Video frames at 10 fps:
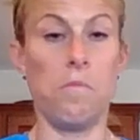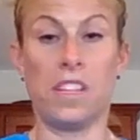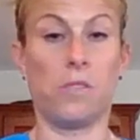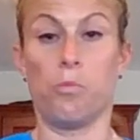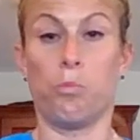
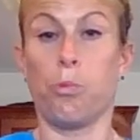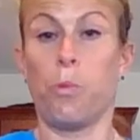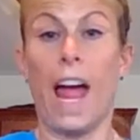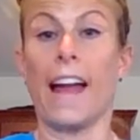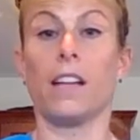it's
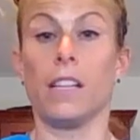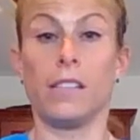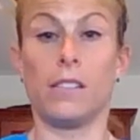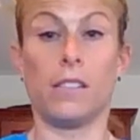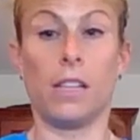
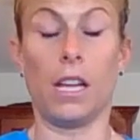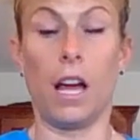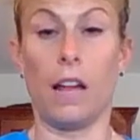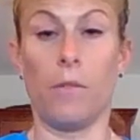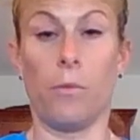endless.
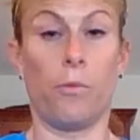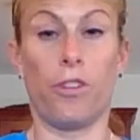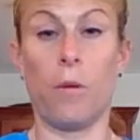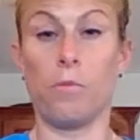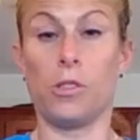
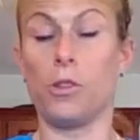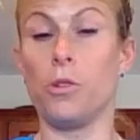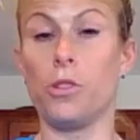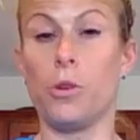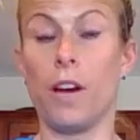From
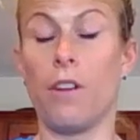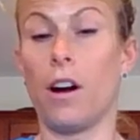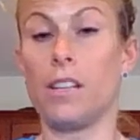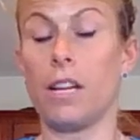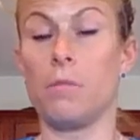students who have a
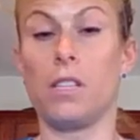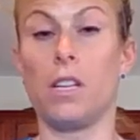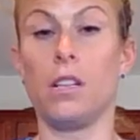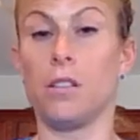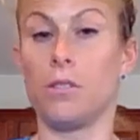hard time
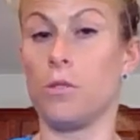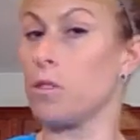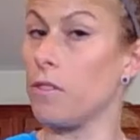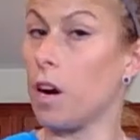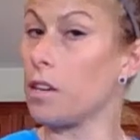seeing to students
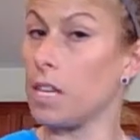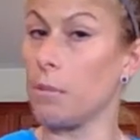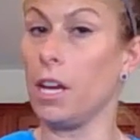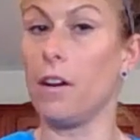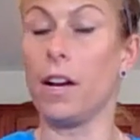who have a hard time
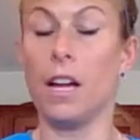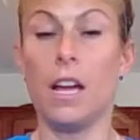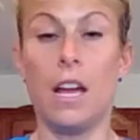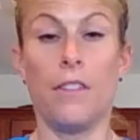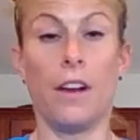hearing,
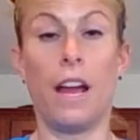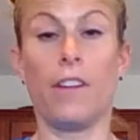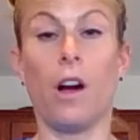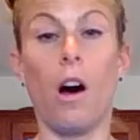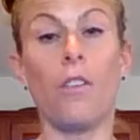they're
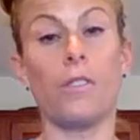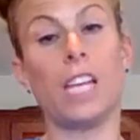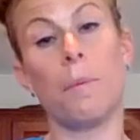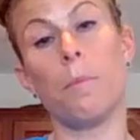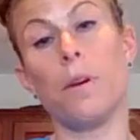having all those
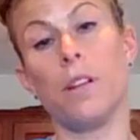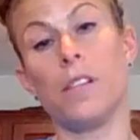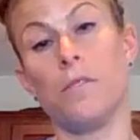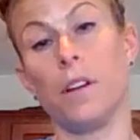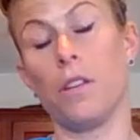
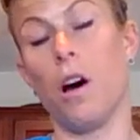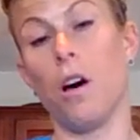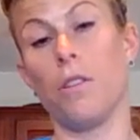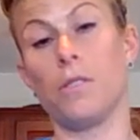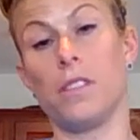capabilities through
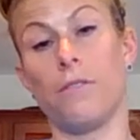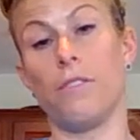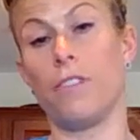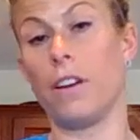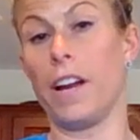all those
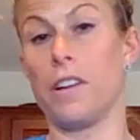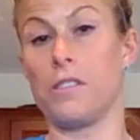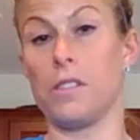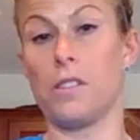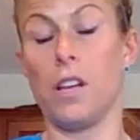different
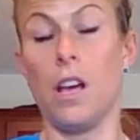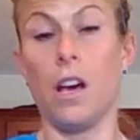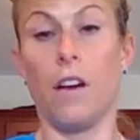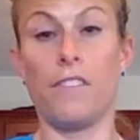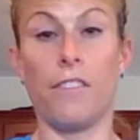variations
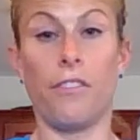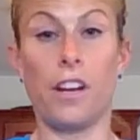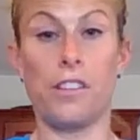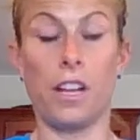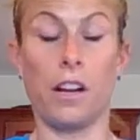of
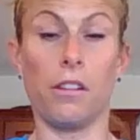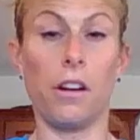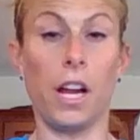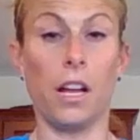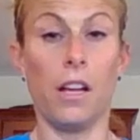differentiated
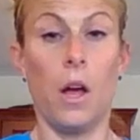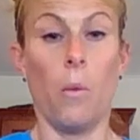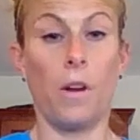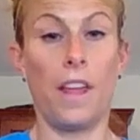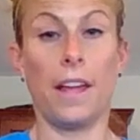learning
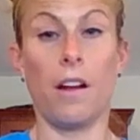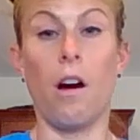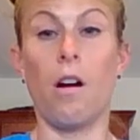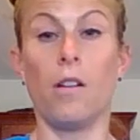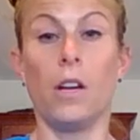where they can
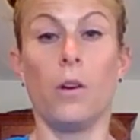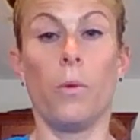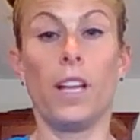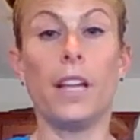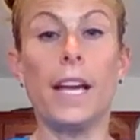all
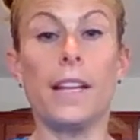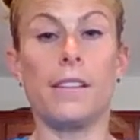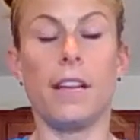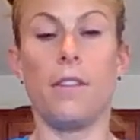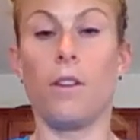
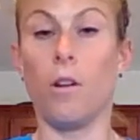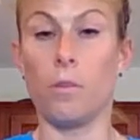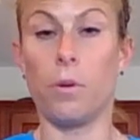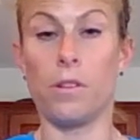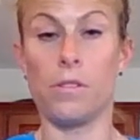relate in their
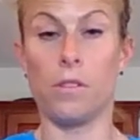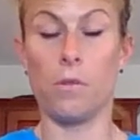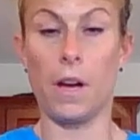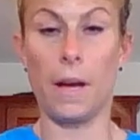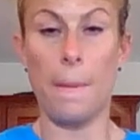own personal
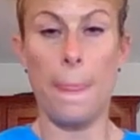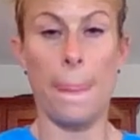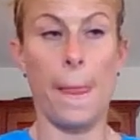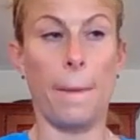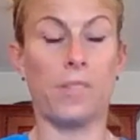way.
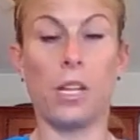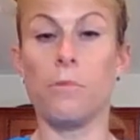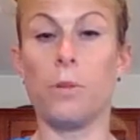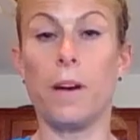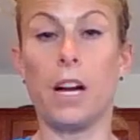Some
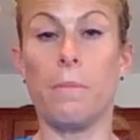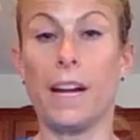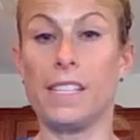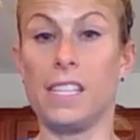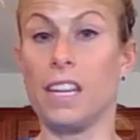do better
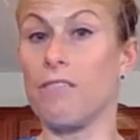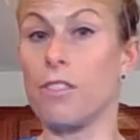by seeing it